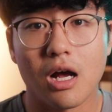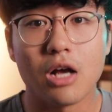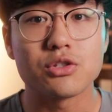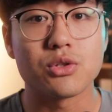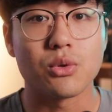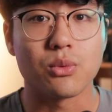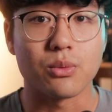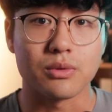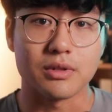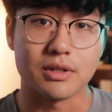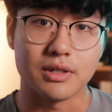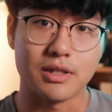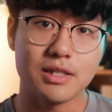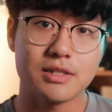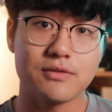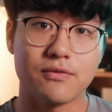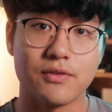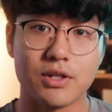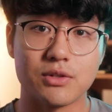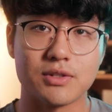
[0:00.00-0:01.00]
Also,
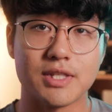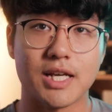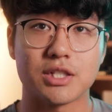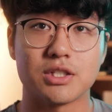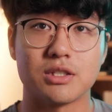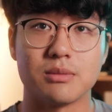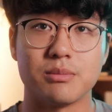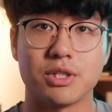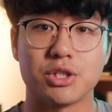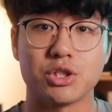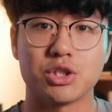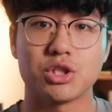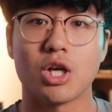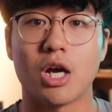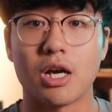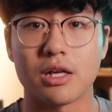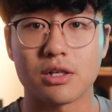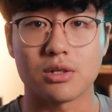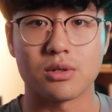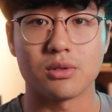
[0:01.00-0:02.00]
this video is actually being
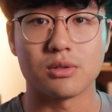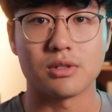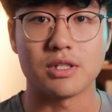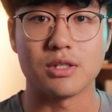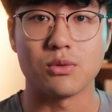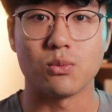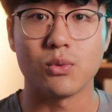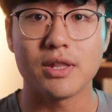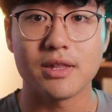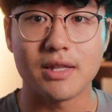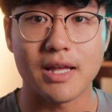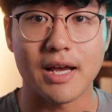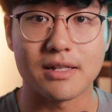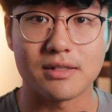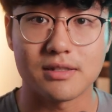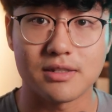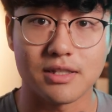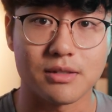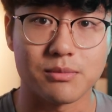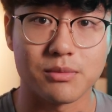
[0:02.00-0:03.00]
shot currently with
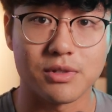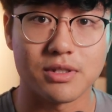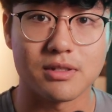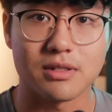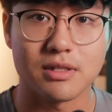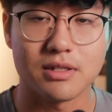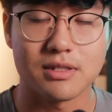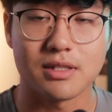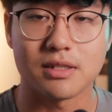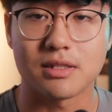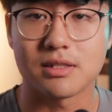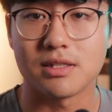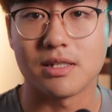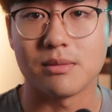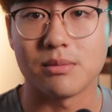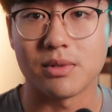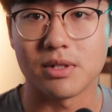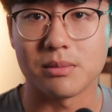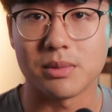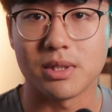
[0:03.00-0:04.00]
that Sigma
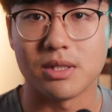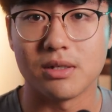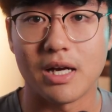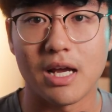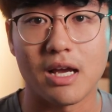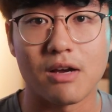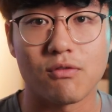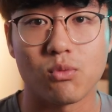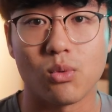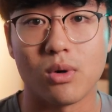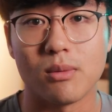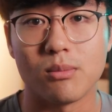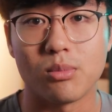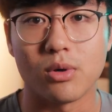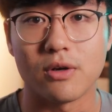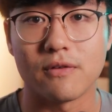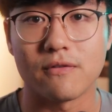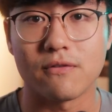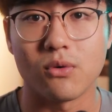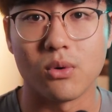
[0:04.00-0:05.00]
16mm
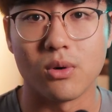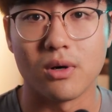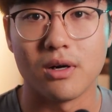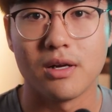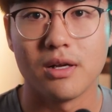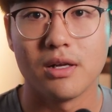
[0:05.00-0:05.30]
f1.4.